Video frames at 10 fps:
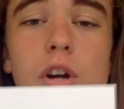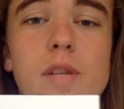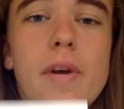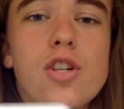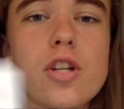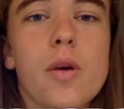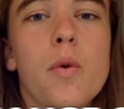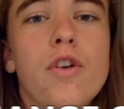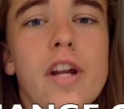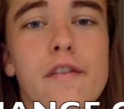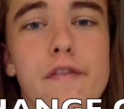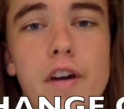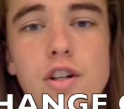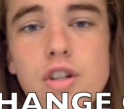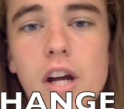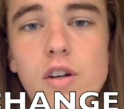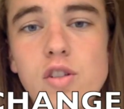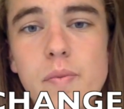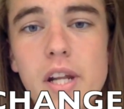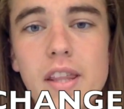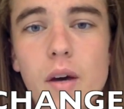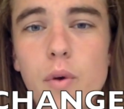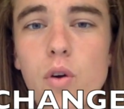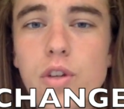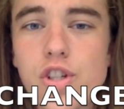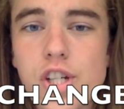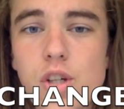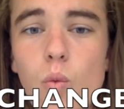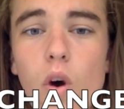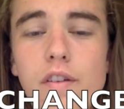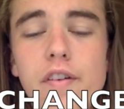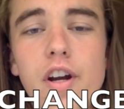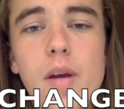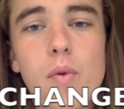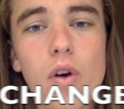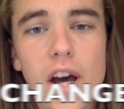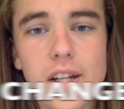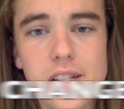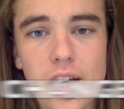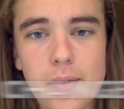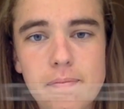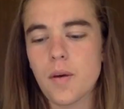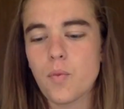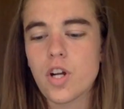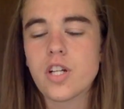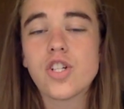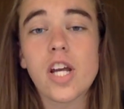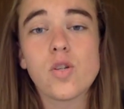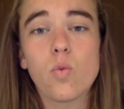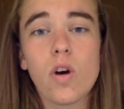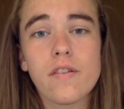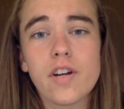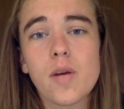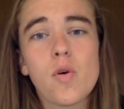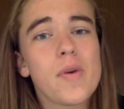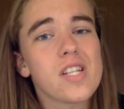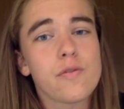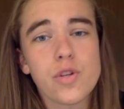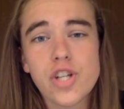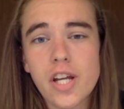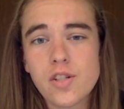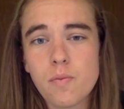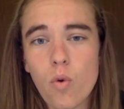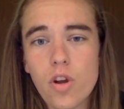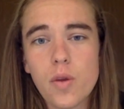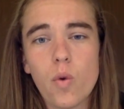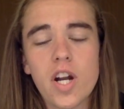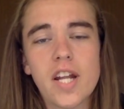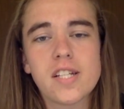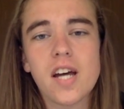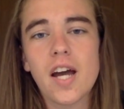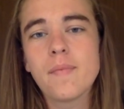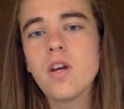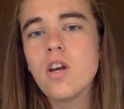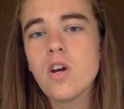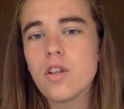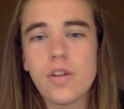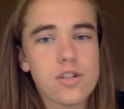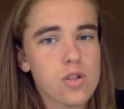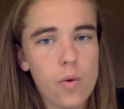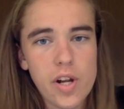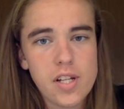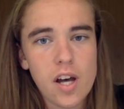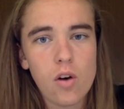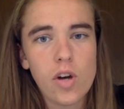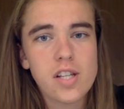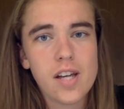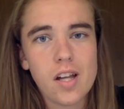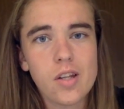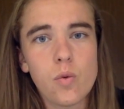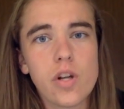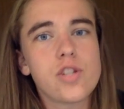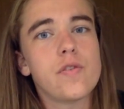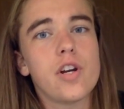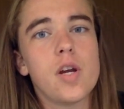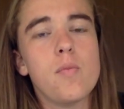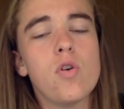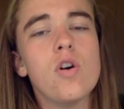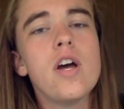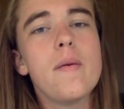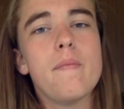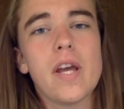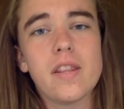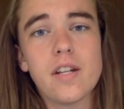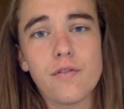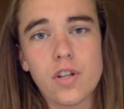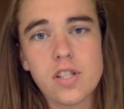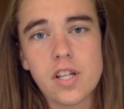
going to make sure that we're running fair trials, meaning that we're only changing one variable at a time. We're going to change one variable because if we change more than one at a time, there's no way to tell exactly which variable made the difference.